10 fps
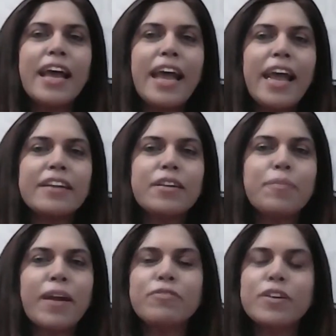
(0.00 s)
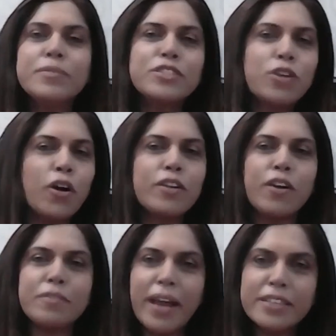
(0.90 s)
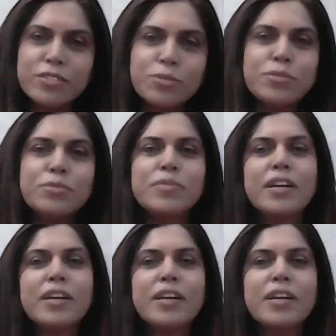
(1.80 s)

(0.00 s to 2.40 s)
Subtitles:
And my firm is called Convanto.